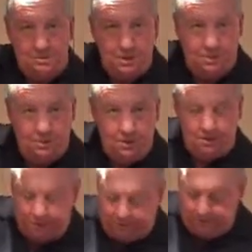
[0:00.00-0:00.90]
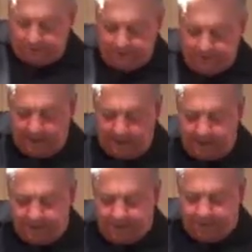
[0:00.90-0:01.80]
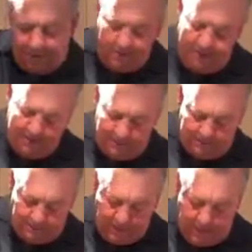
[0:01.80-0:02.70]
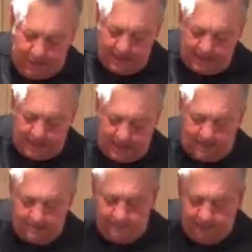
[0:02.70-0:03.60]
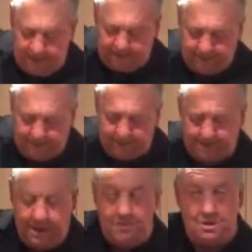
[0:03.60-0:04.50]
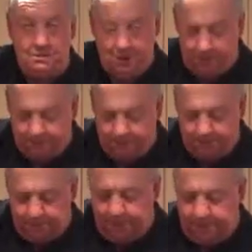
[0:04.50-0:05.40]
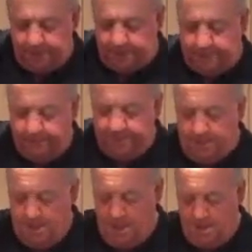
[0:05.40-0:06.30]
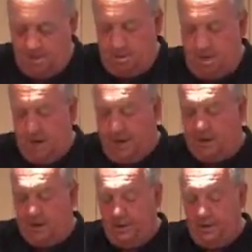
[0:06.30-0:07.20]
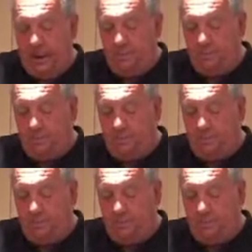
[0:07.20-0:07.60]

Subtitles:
probably know the difference between that and lobster anyway, but I thought I'd give them the benefit of the doubt and actually put lobster in it. So, yeah, I don't know that. We